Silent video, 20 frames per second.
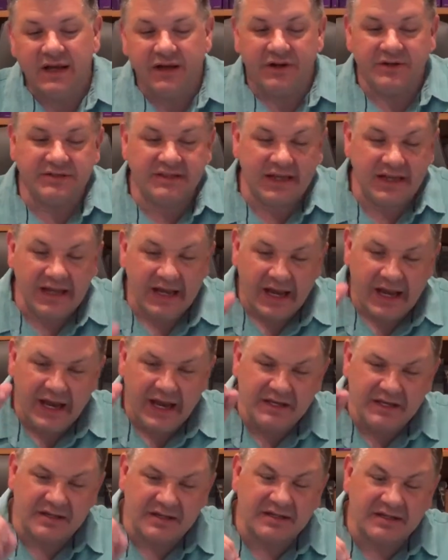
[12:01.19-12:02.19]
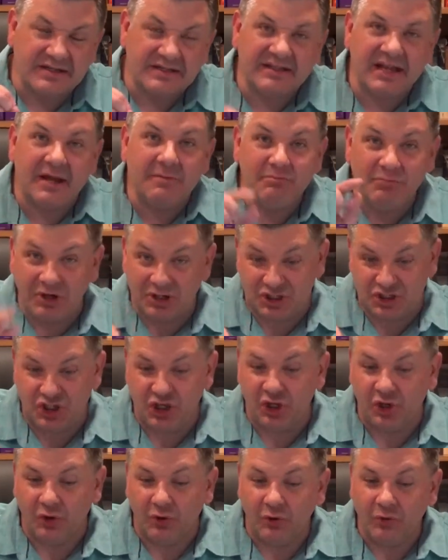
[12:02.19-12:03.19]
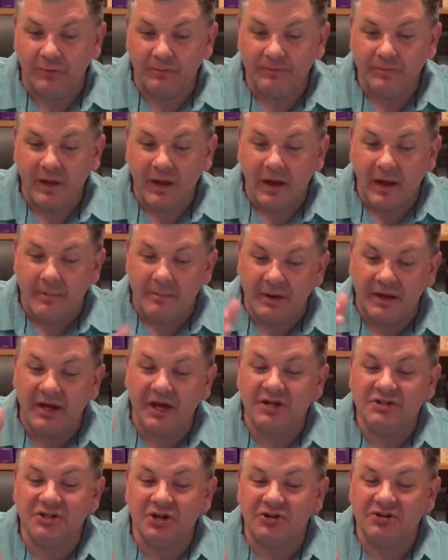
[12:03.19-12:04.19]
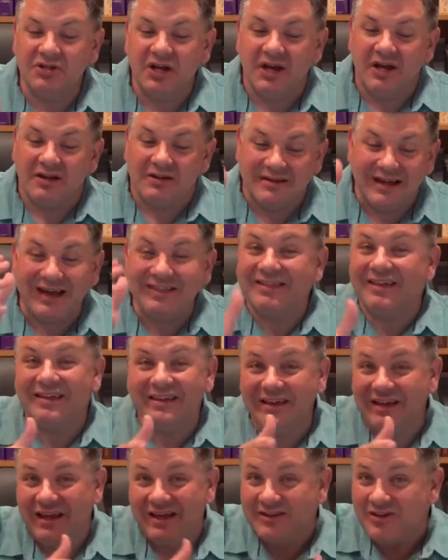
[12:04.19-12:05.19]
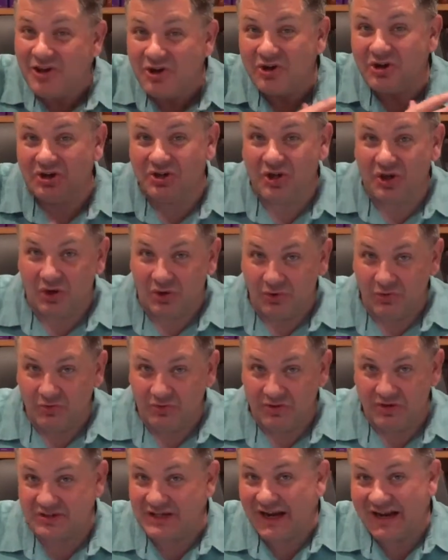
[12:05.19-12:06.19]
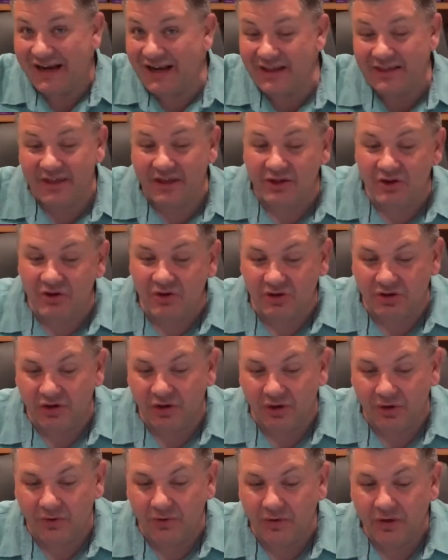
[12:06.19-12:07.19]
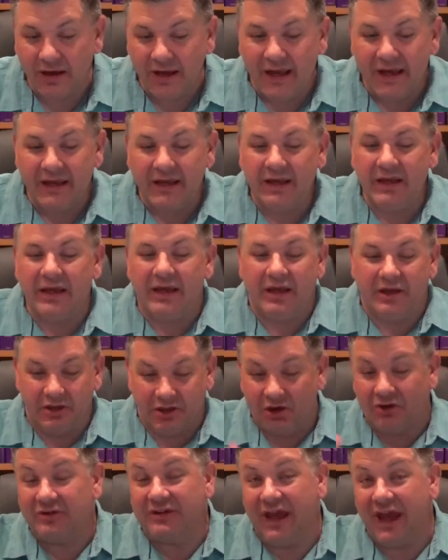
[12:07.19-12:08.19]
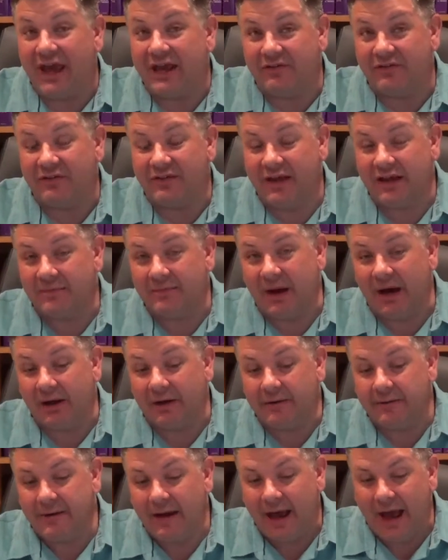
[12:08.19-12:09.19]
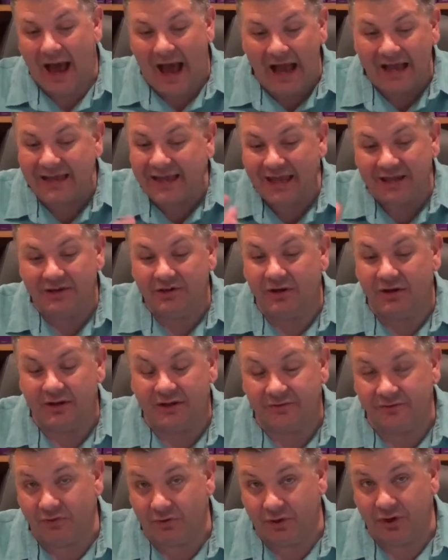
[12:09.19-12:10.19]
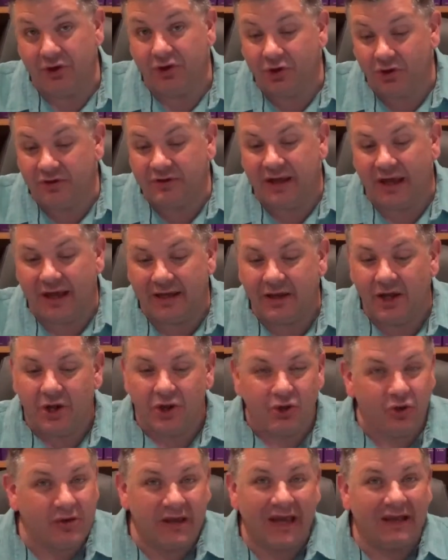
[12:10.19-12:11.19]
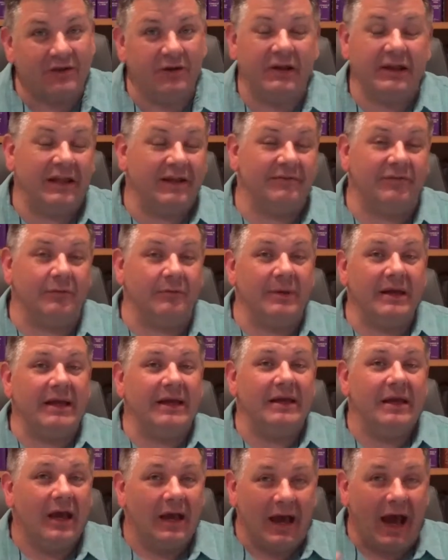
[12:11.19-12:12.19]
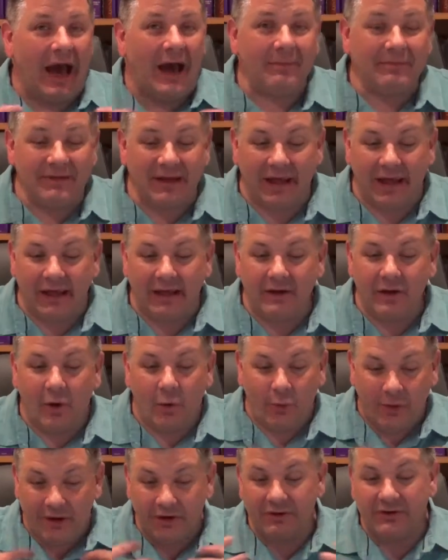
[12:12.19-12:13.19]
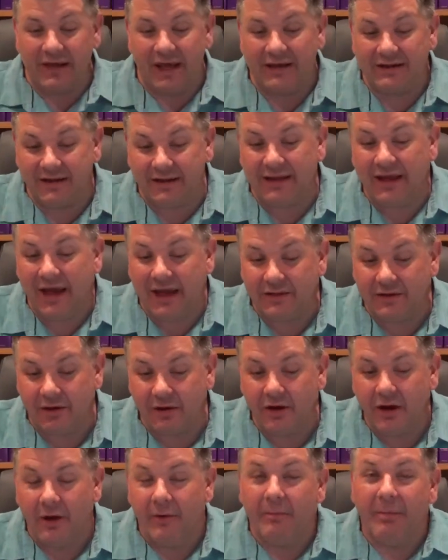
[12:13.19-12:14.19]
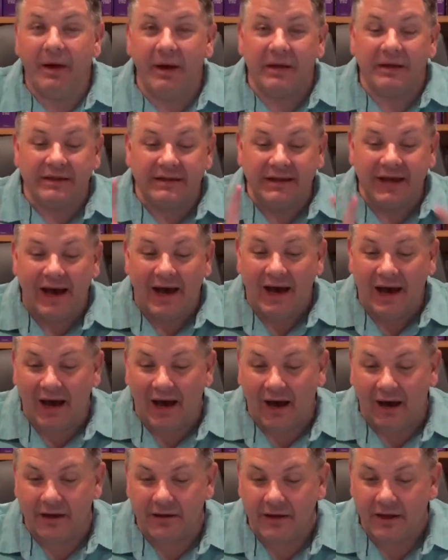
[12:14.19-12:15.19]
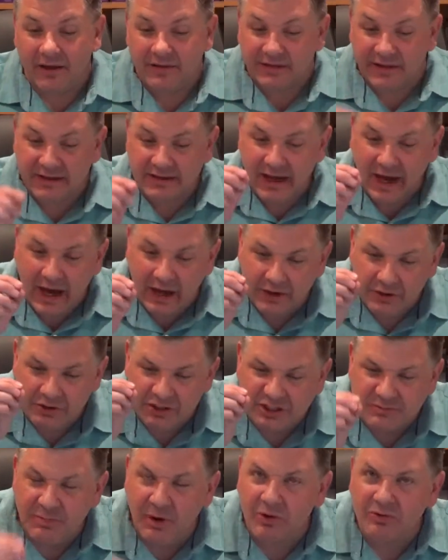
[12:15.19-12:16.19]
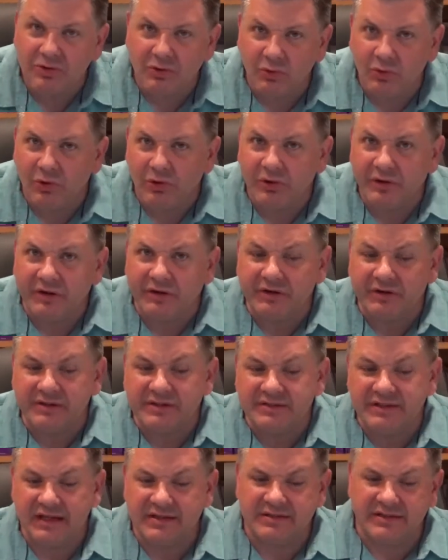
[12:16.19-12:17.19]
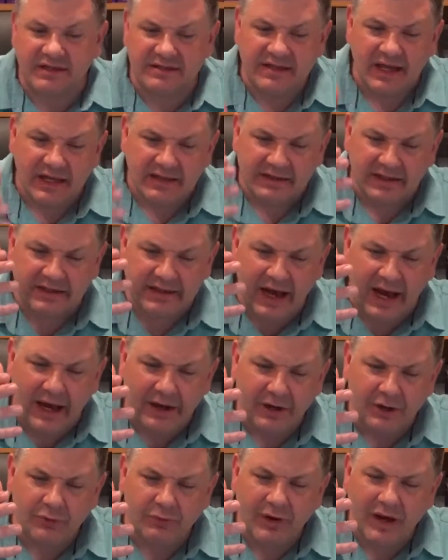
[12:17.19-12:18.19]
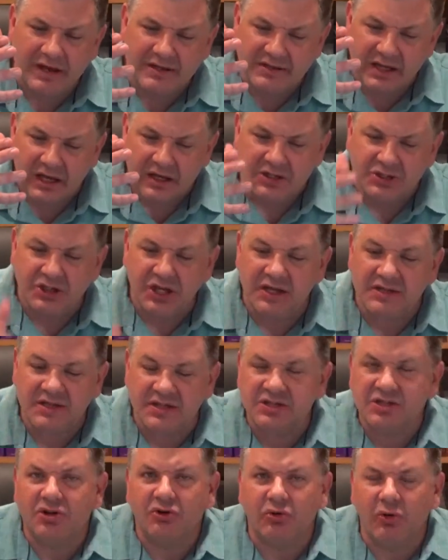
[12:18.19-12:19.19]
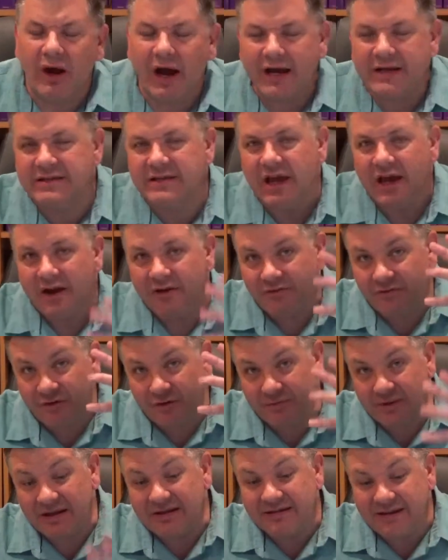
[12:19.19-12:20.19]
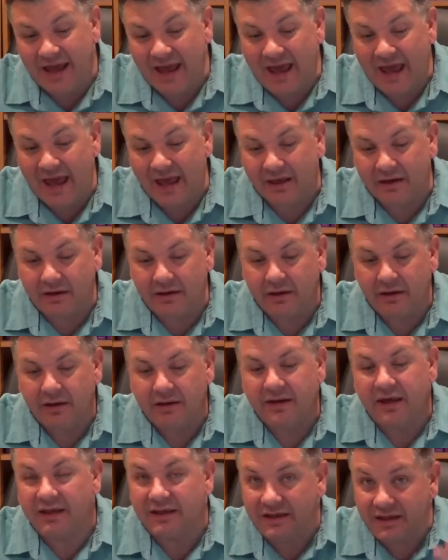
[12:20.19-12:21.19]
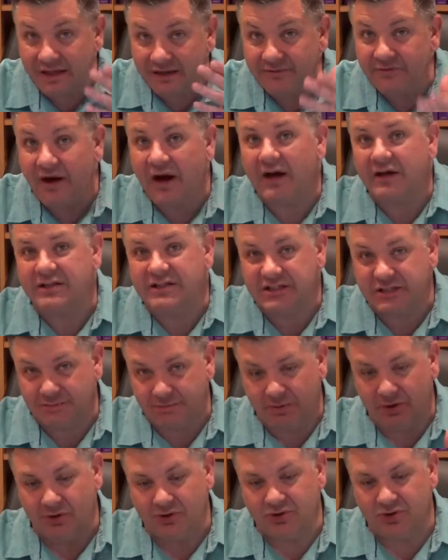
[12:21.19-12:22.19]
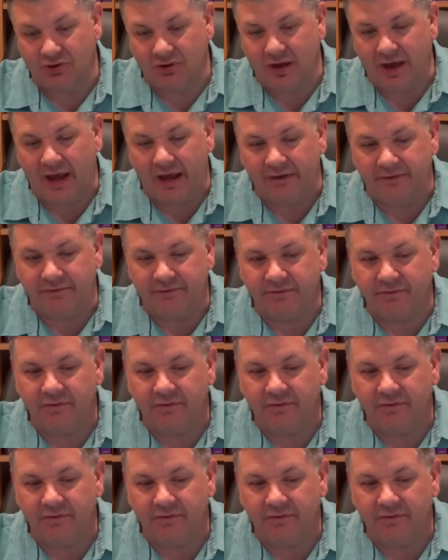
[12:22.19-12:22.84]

You see, he doesn't say, but you, because there's nothing you can do. There's not anything you can do. He, he, you're dead if you think about it. I can't do anything for you. You're dead. You can't do anything for me. I'm dead. We're dead together. But God, the God who spoke the world into existence, the God who raised Jesus Christ from the dead, can give us spiritual life.